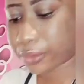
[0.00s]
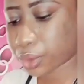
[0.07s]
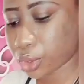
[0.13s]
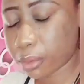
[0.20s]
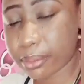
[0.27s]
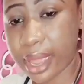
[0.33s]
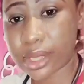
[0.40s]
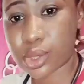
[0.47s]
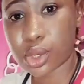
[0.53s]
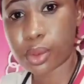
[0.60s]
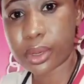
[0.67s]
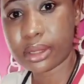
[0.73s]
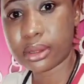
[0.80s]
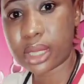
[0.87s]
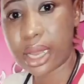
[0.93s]
I've soaked my
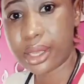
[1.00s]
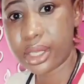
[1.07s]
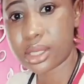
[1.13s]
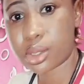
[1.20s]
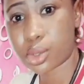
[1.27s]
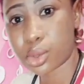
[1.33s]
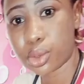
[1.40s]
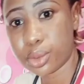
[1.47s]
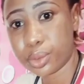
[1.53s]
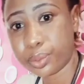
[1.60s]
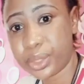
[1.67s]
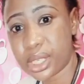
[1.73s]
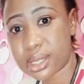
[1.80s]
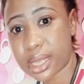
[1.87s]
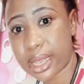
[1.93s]
towel now
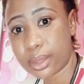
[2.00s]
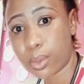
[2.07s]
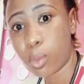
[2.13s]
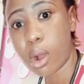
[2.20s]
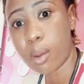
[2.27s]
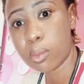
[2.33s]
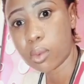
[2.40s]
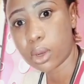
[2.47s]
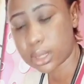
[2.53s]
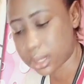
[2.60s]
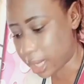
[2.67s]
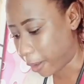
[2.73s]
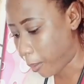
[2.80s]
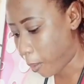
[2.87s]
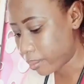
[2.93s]
inside warm
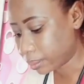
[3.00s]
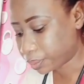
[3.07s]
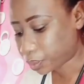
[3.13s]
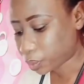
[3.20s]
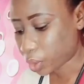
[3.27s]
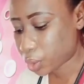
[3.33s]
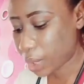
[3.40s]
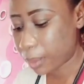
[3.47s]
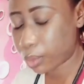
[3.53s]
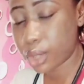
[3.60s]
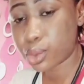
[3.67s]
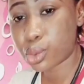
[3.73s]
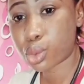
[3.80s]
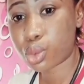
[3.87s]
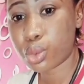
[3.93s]
water. So I'm
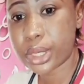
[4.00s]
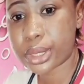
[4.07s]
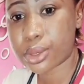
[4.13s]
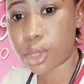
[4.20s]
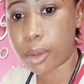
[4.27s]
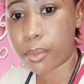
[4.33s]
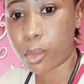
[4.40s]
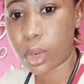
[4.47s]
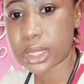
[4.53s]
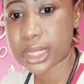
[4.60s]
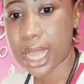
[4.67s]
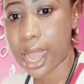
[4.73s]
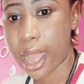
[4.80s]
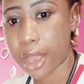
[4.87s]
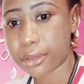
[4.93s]
going to squeeze some
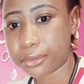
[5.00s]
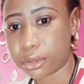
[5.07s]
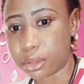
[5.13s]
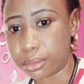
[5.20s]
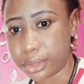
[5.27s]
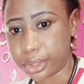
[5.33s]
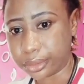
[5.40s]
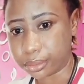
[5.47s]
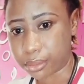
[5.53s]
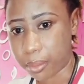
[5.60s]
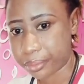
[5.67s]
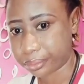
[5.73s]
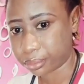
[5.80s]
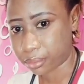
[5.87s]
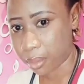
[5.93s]
water out from
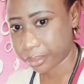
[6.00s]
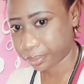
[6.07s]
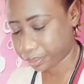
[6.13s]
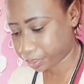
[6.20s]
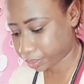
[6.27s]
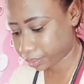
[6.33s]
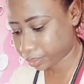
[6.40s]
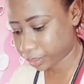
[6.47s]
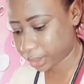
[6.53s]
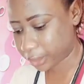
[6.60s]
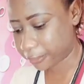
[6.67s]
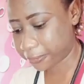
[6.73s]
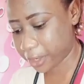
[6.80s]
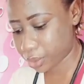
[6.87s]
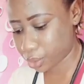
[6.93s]

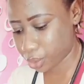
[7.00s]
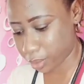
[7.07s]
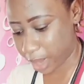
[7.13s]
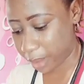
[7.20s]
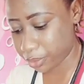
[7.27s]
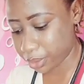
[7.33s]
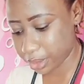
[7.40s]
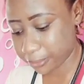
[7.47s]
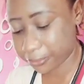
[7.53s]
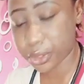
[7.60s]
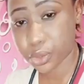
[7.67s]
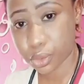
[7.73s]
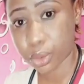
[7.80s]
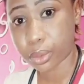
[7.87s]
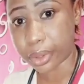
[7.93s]
the face towel. I'm using
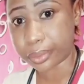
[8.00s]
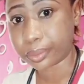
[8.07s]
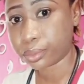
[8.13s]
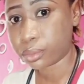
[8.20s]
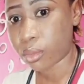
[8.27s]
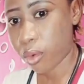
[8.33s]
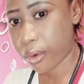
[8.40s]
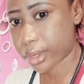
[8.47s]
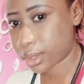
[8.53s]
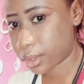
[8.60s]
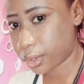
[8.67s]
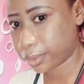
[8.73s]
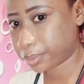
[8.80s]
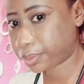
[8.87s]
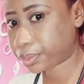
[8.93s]
face towel.
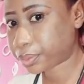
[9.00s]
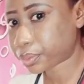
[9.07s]
So